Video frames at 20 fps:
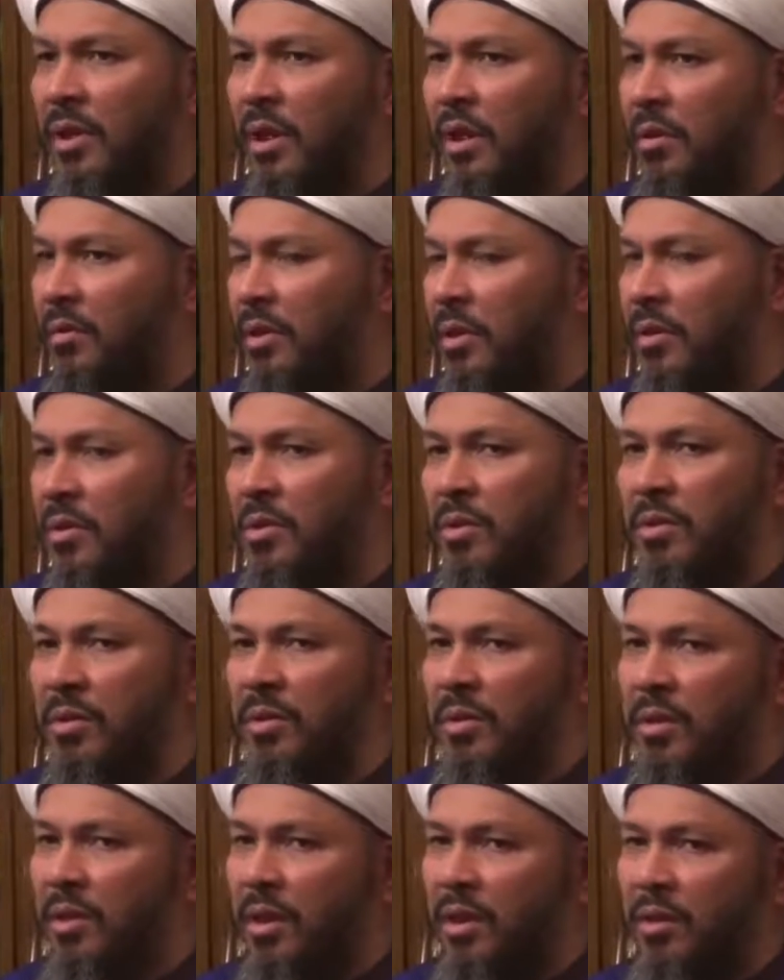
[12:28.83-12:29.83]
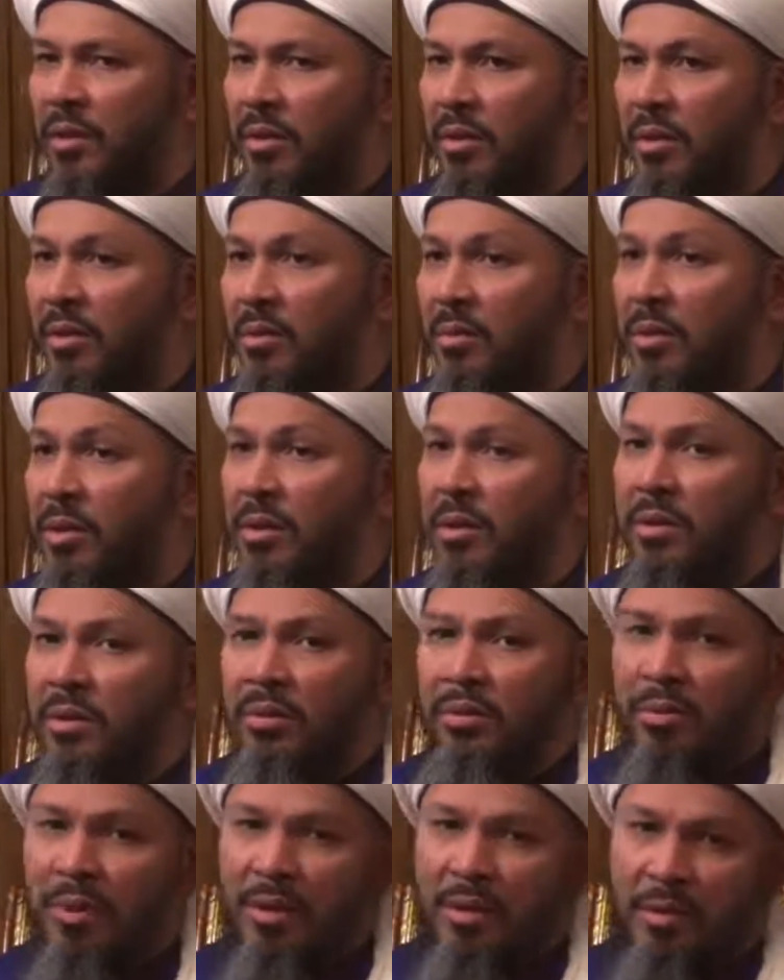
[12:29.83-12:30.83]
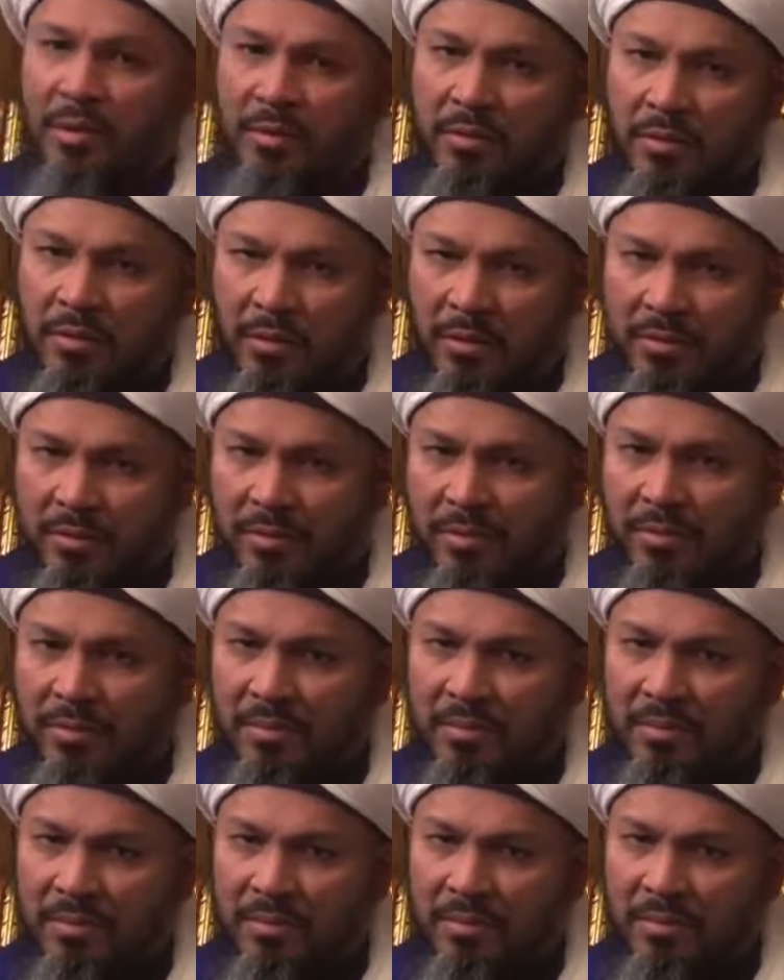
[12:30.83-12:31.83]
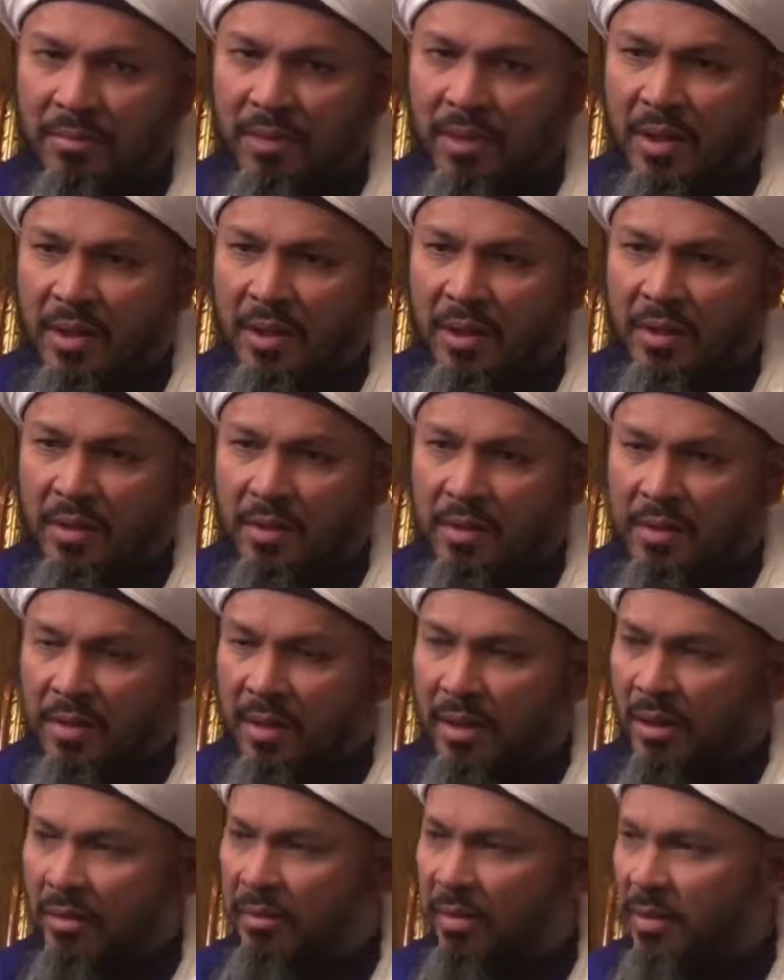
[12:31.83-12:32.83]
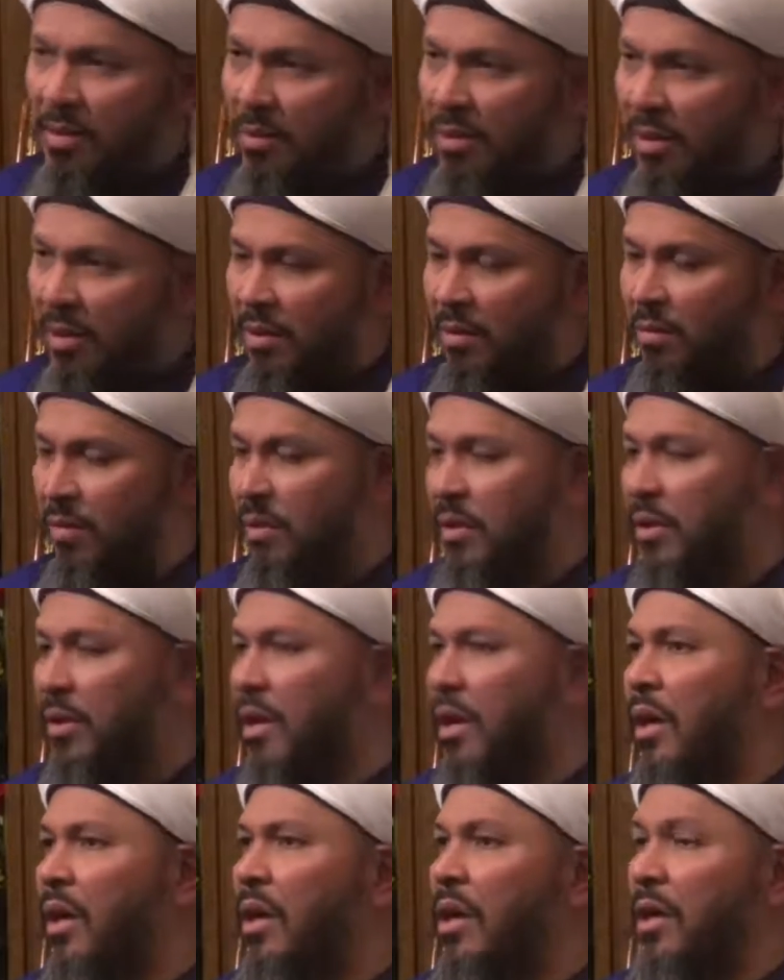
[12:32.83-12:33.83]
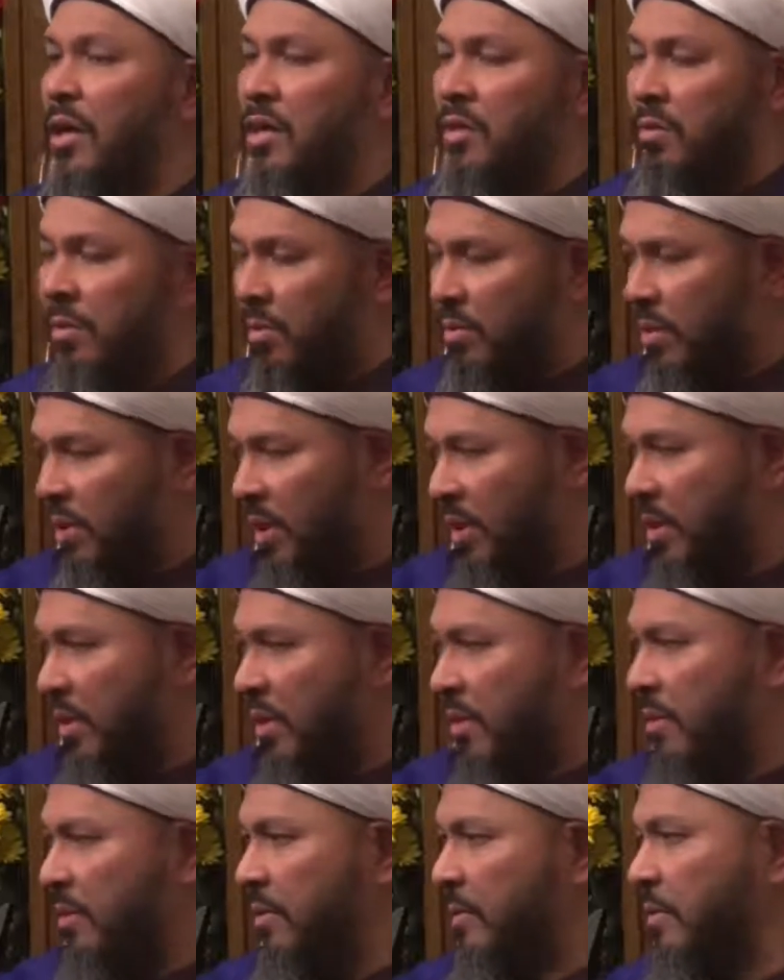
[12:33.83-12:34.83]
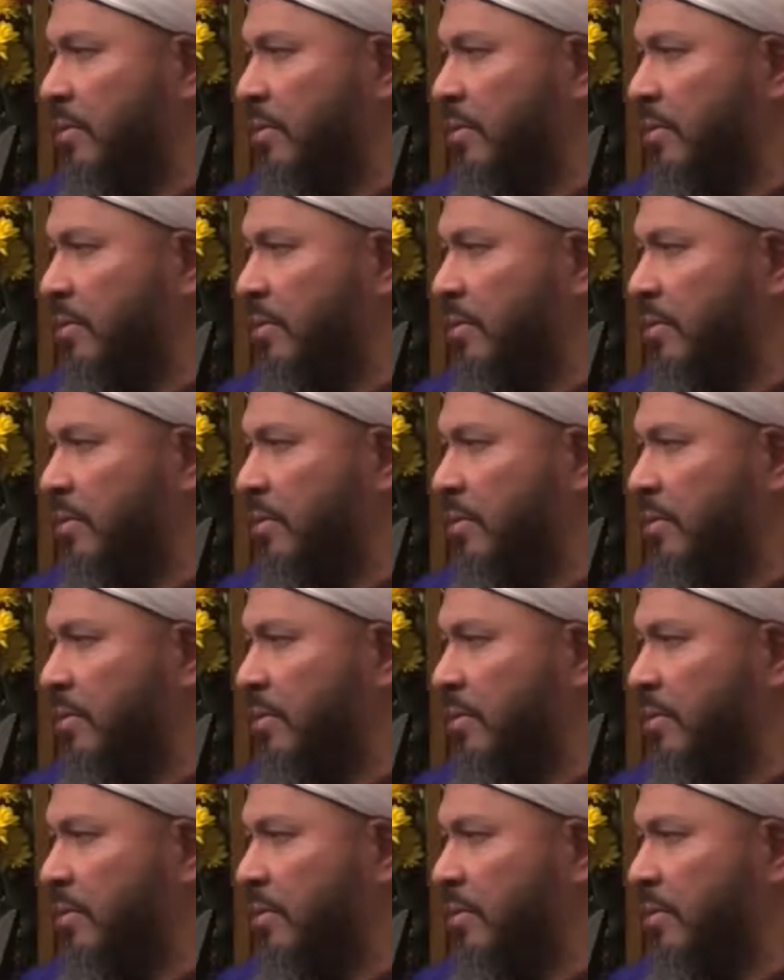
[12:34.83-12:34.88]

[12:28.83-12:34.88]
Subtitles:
Anyone who's going to tell you this world is wonderful, this life is wonderful, is from shaitan.